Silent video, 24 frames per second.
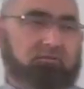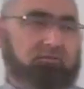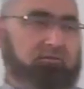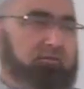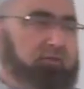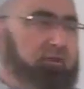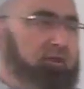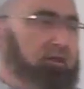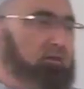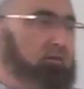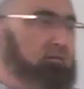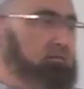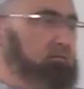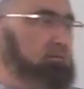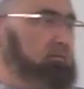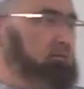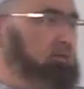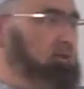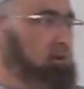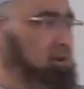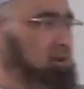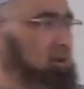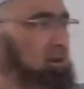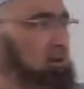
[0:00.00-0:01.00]
you know,
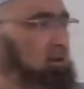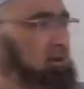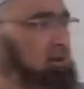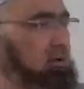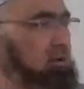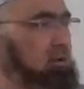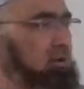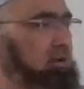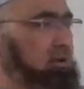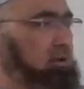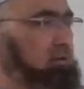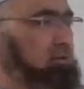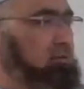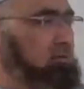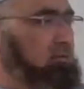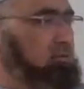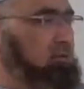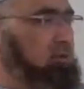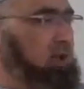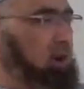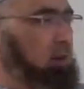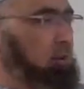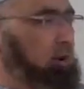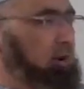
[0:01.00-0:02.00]

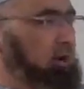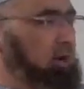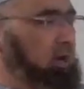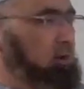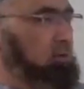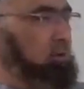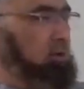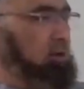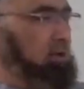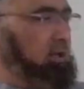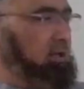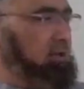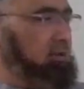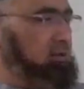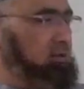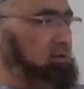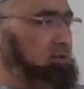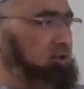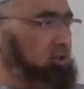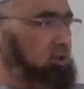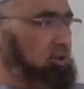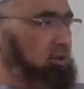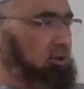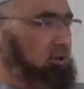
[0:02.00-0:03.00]
covered it with
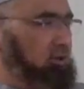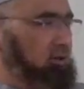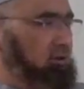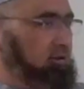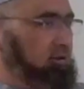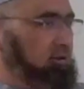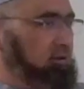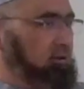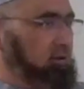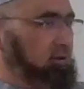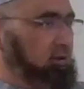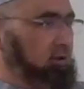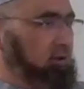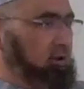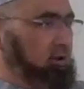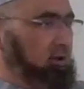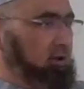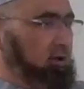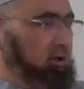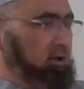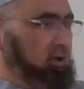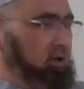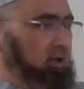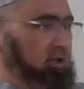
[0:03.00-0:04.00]
his shirt.
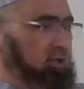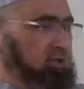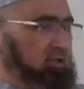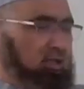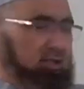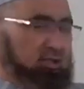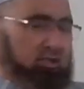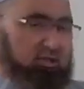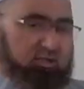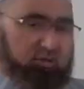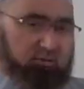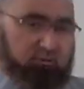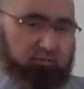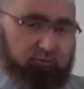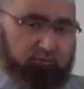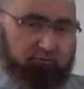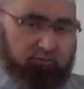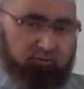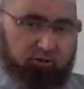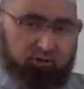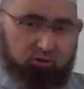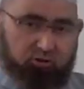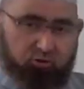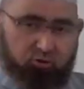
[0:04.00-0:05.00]
He said, this is
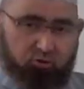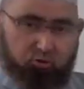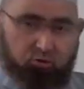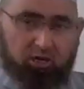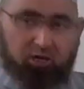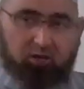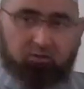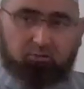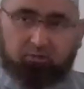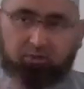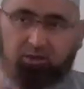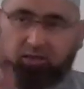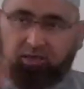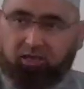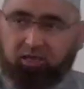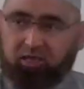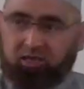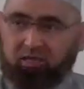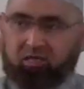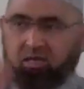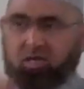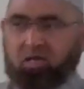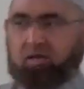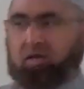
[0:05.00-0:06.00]
between you and me
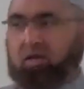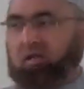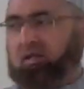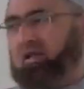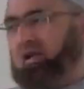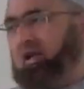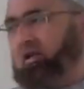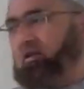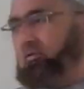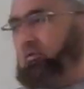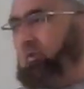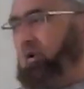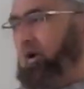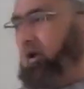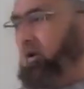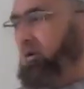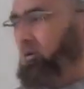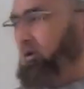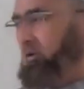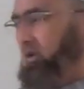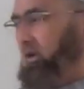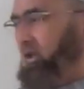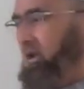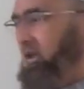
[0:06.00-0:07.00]
and Allah subhanahu
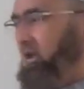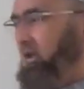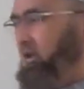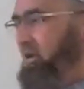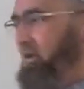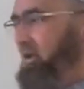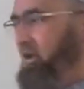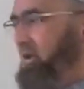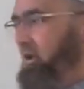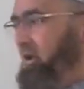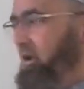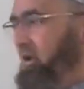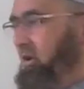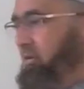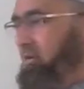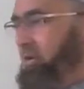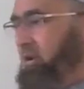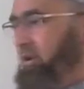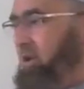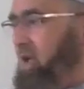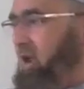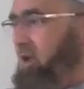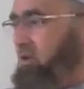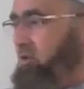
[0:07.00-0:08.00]
wa ta'ala.
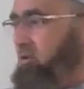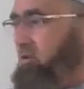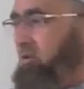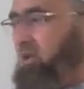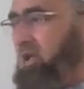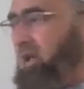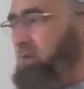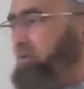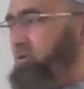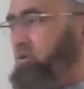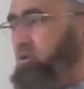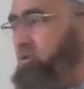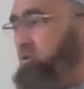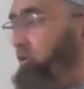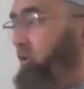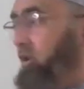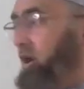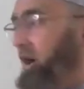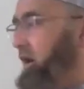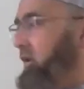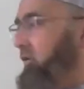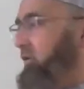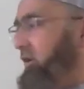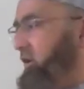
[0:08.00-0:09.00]
But Ya Rasulullah, I'm so
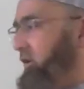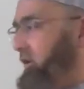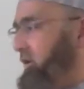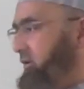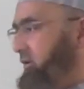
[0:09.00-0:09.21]
hungry.